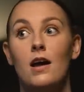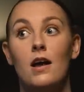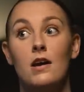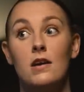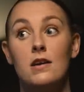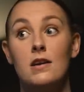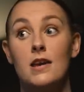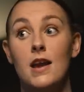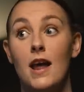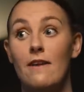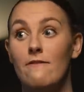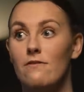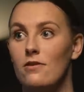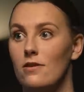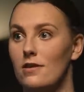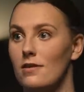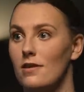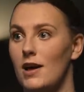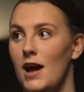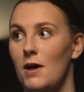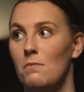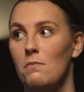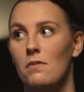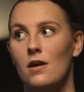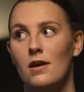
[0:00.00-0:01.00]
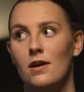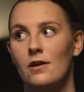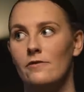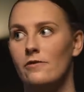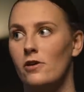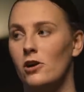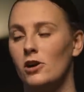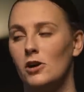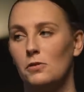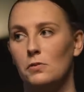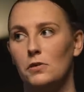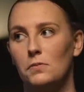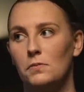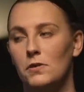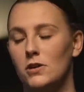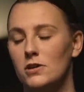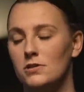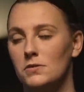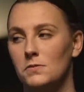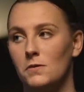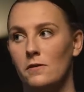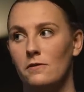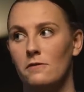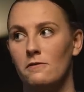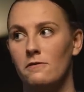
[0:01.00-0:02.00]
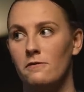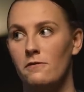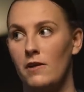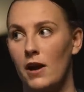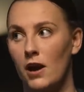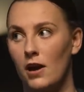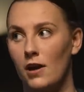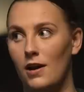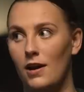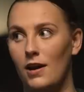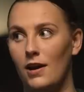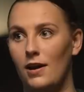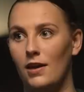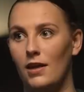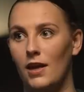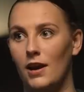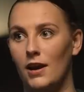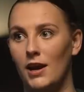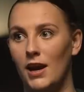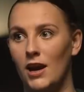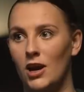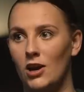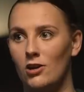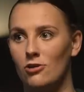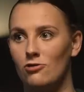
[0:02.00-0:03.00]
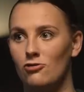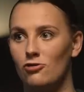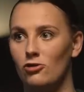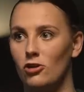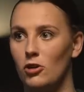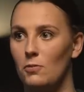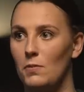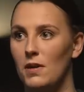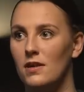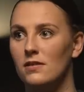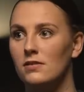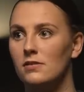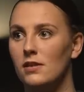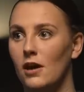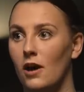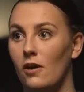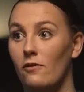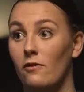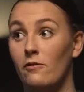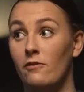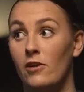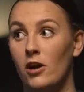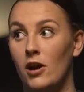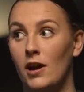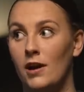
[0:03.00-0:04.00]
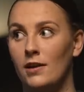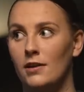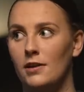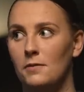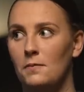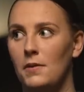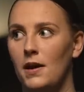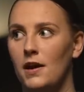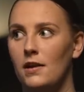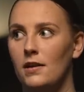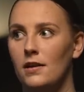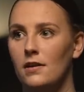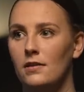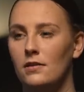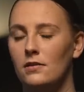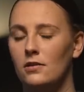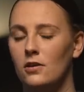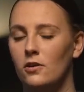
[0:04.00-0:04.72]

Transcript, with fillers: Never. I'm not a vulnerable person. I'm very like in control of myself, very independent.